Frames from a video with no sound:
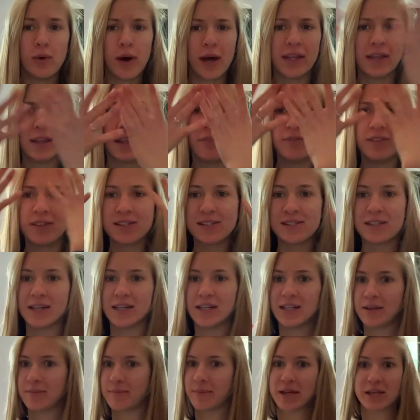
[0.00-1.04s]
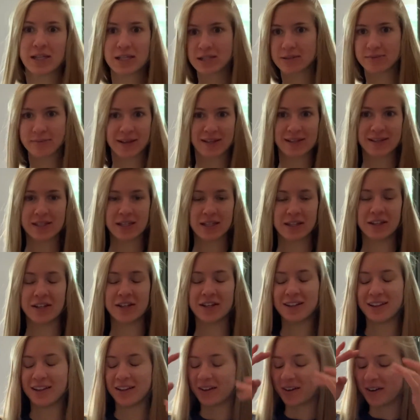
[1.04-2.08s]
I love this lighting. Makes my skin look
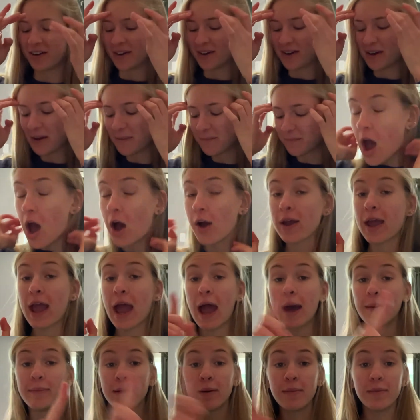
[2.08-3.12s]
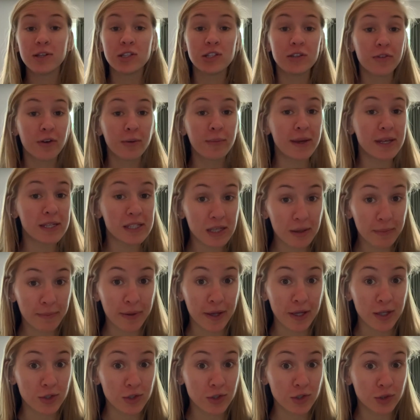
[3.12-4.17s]
clearer. Okay, I'm not much of a basic
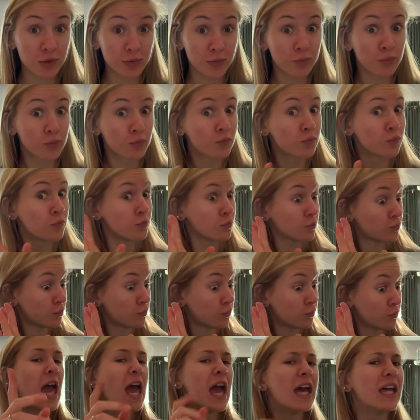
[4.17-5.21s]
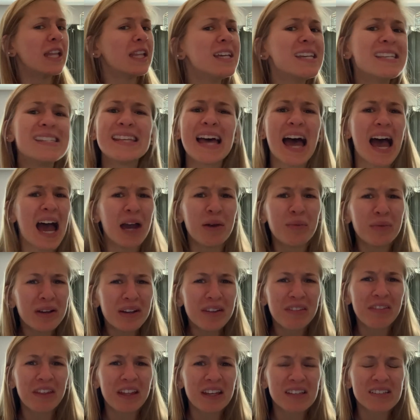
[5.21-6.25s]
bitch. At least I wouldn't
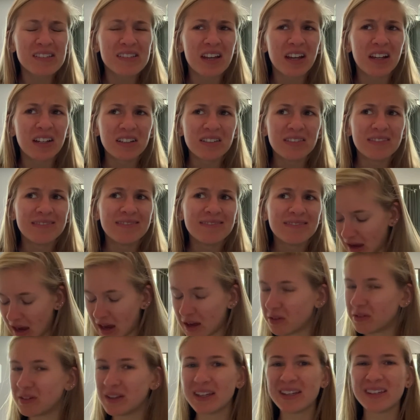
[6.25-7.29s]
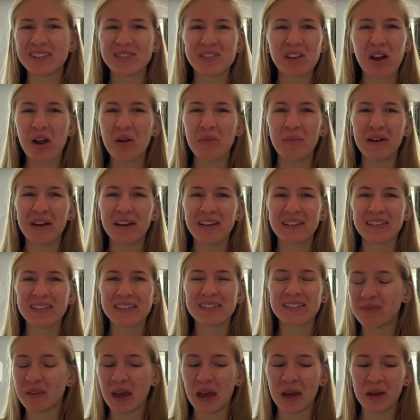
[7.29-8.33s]
think so. I don't like
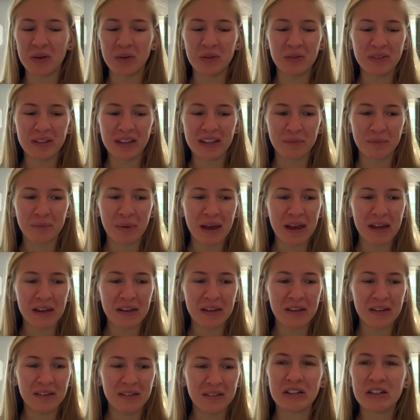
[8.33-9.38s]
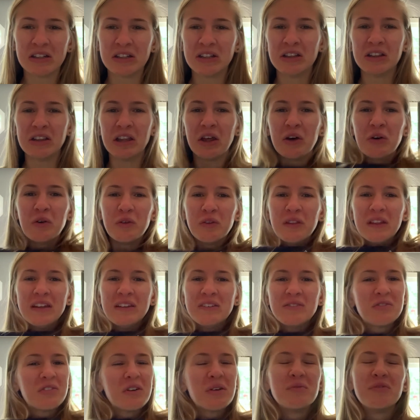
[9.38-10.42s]
Starbucks. I don't like buy clothing
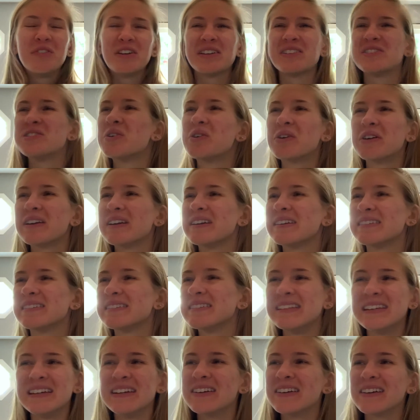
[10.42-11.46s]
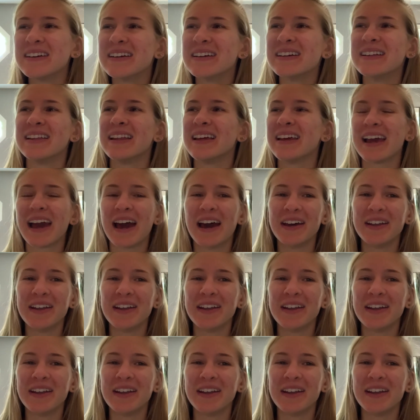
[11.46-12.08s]
from Victoria's Secret. Like, I